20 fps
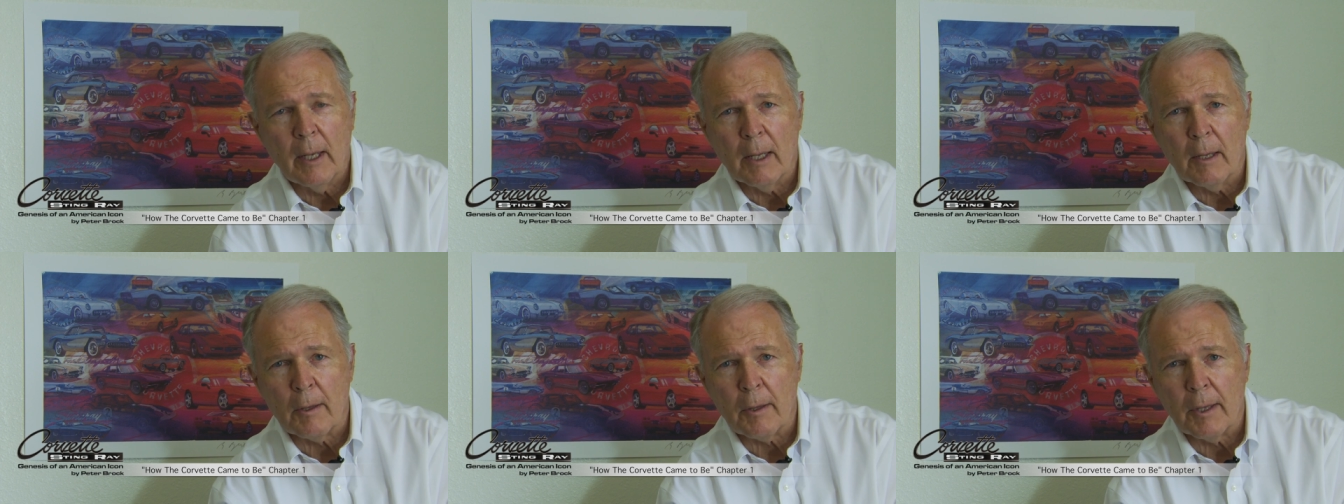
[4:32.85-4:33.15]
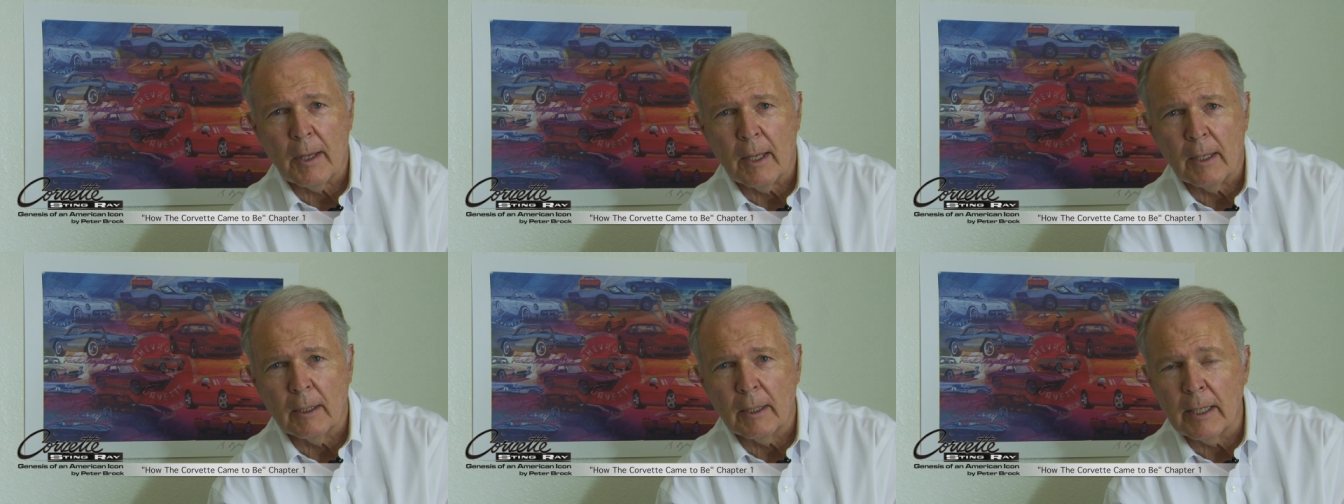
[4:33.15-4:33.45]

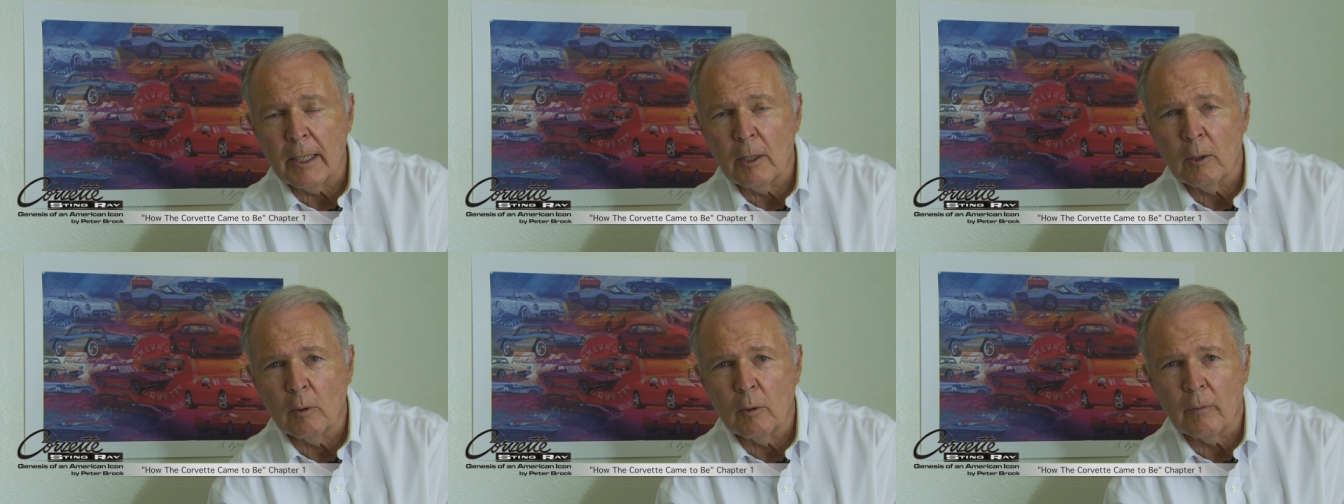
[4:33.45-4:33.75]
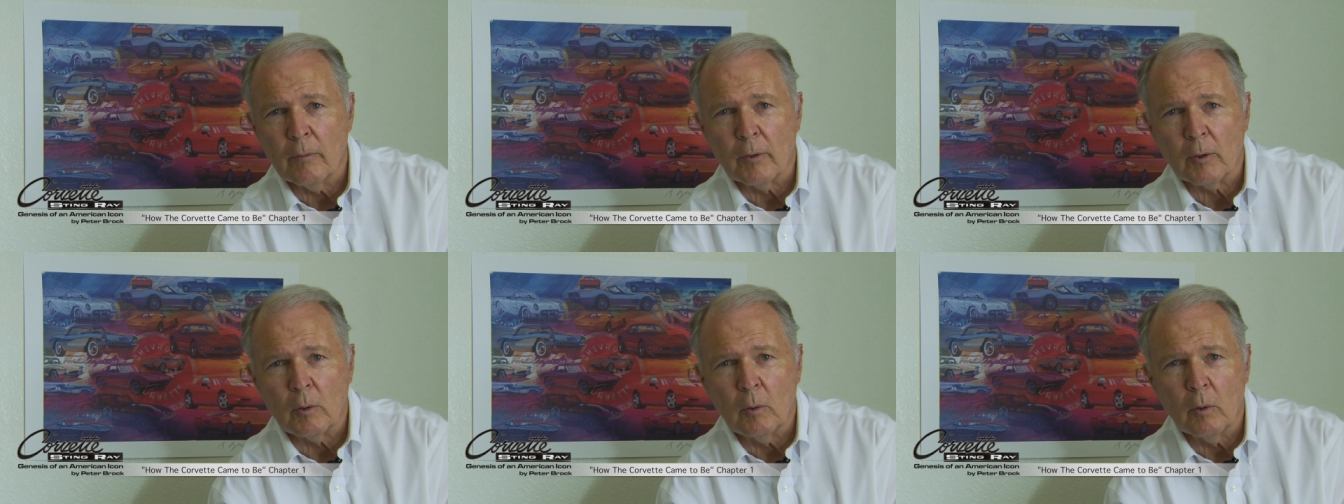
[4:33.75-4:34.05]
as a leader
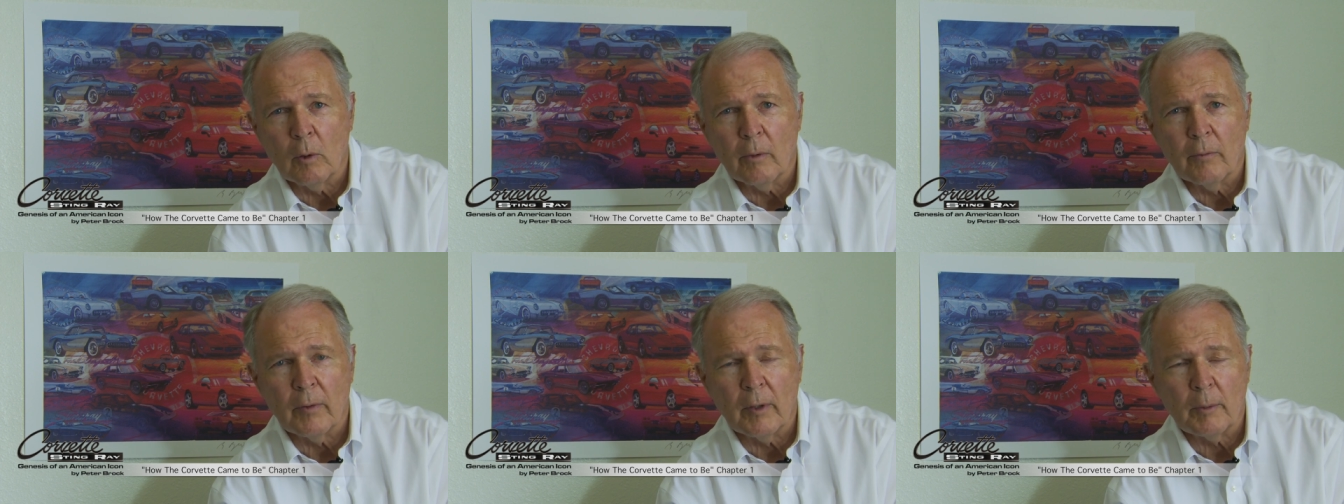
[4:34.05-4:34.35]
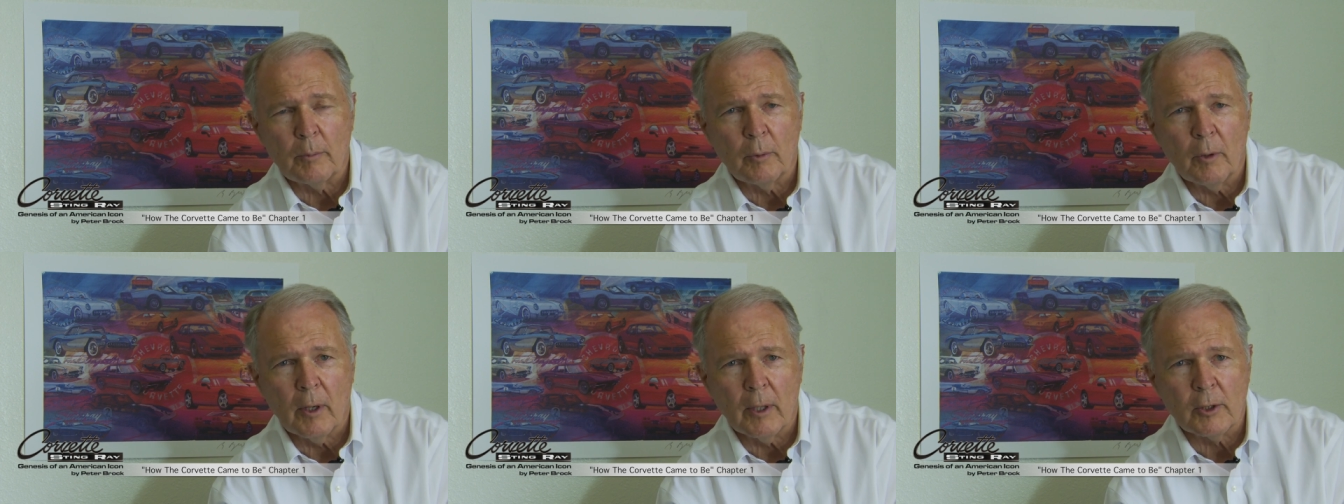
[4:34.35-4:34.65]
of the
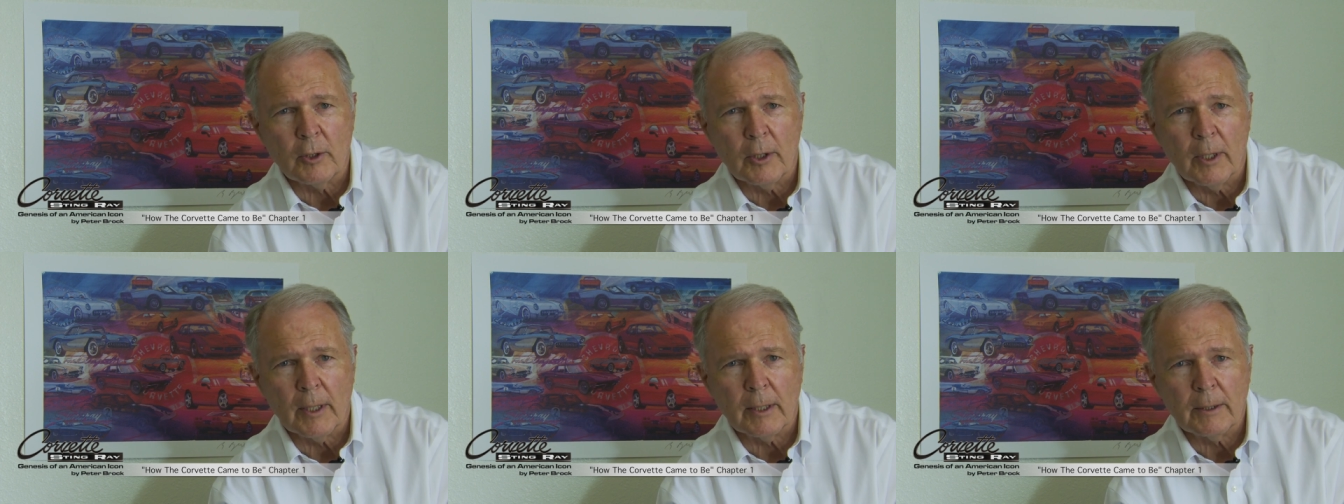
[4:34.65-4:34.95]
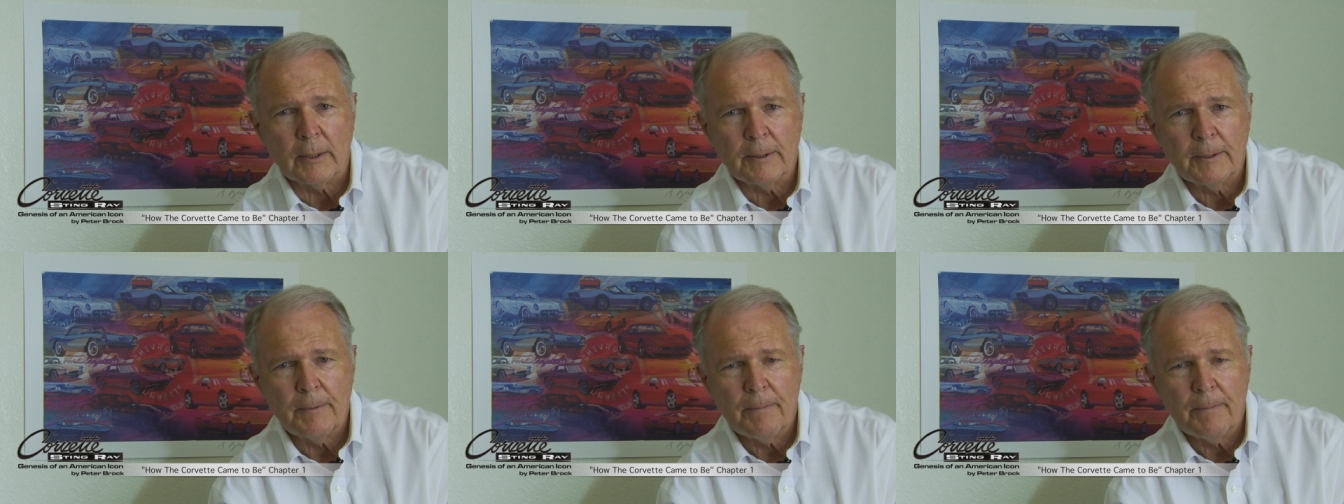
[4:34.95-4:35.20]
Corvette project.